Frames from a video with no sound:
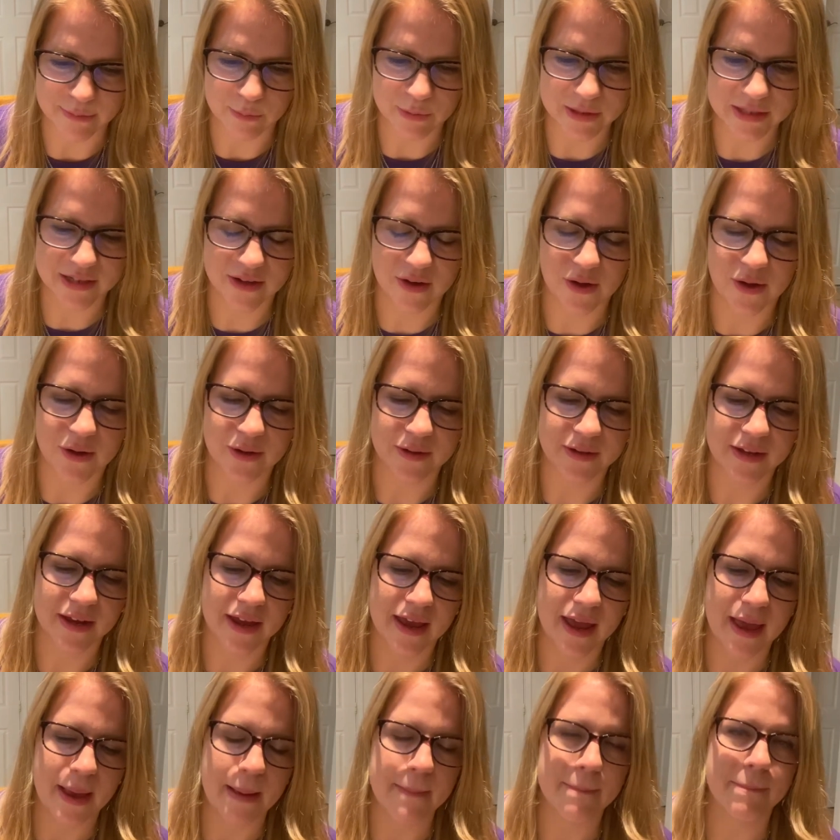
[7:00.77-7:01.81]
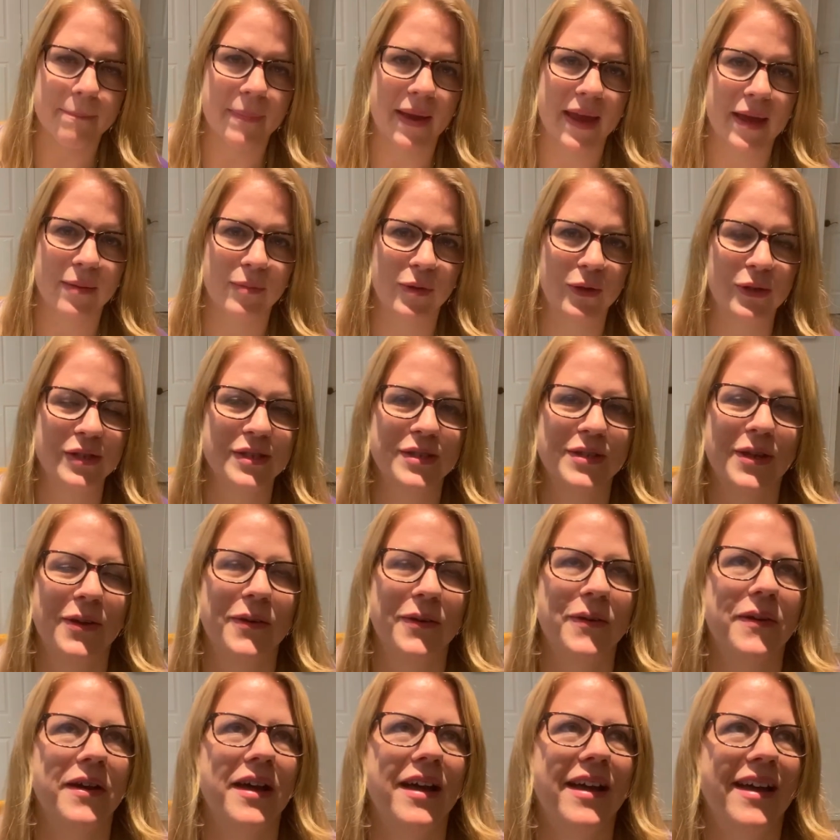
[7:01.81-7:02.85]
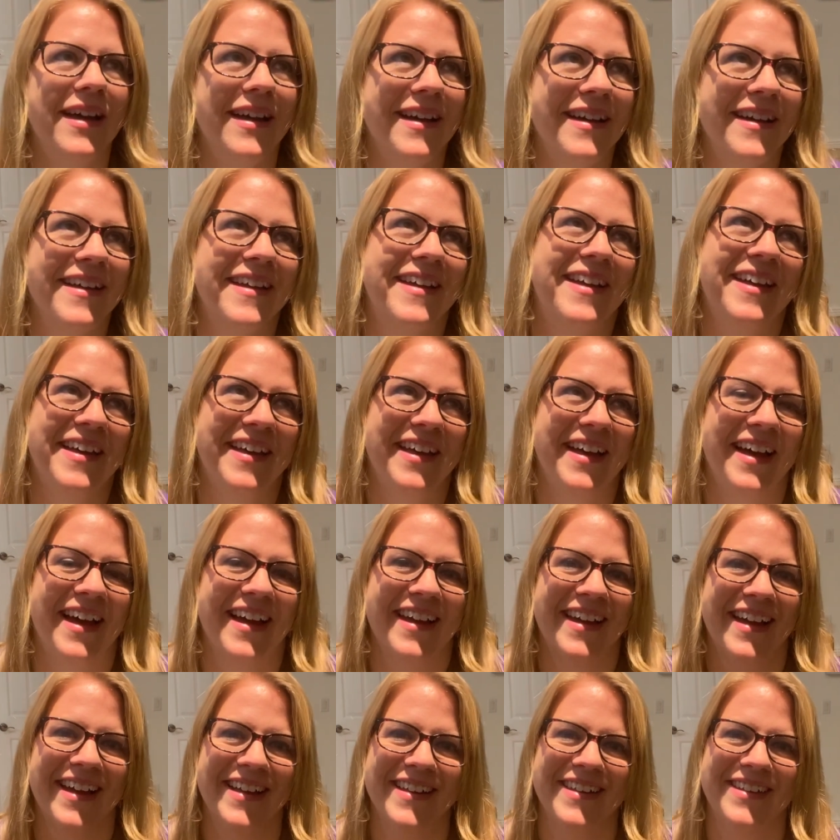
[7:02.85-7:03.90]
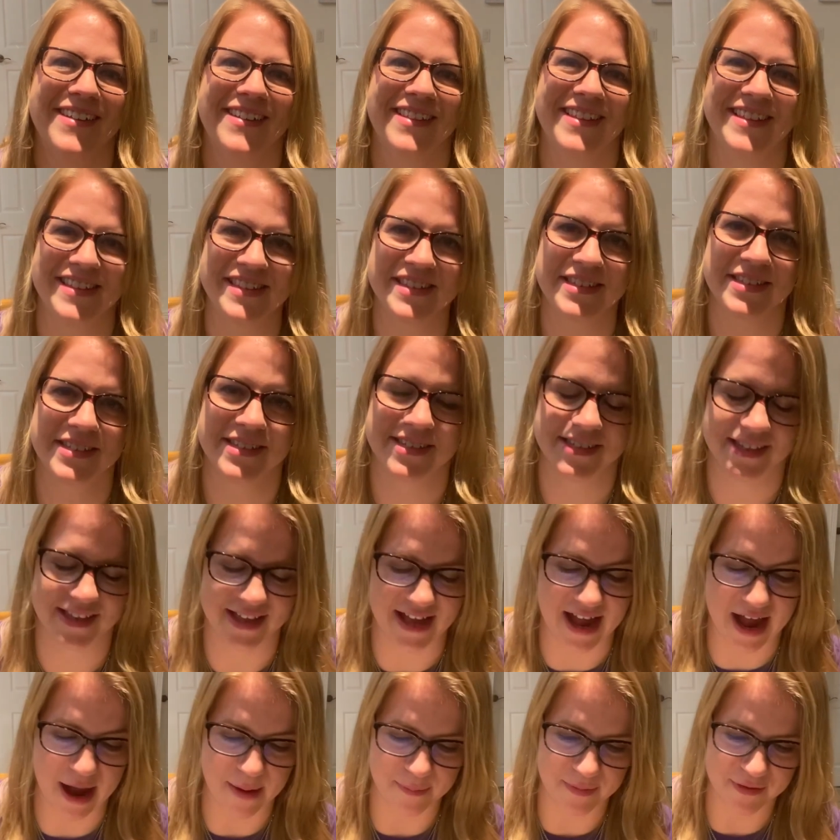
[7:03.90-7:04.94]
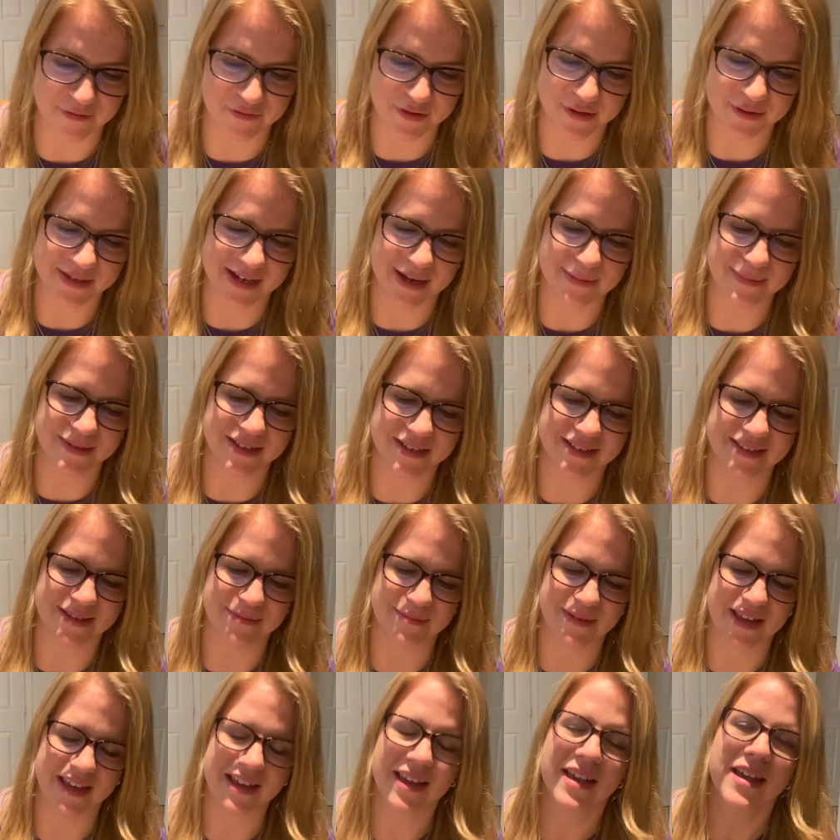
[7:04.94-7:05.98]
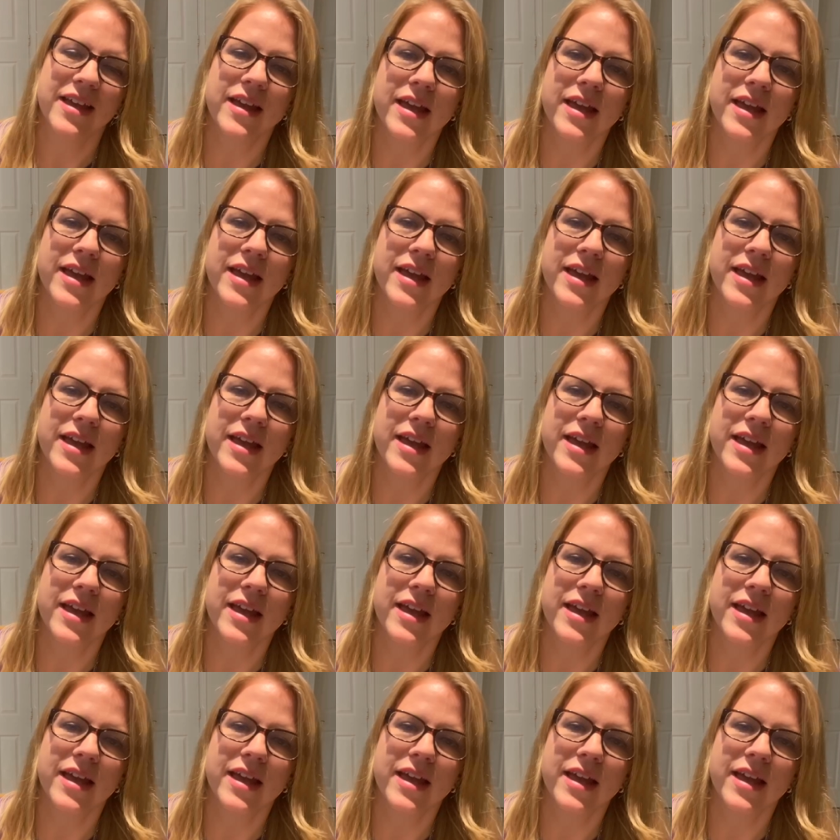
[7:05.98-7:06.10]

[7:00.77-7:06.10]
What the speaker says: was called Babel. So I had to listen to the app a few times because I'm like,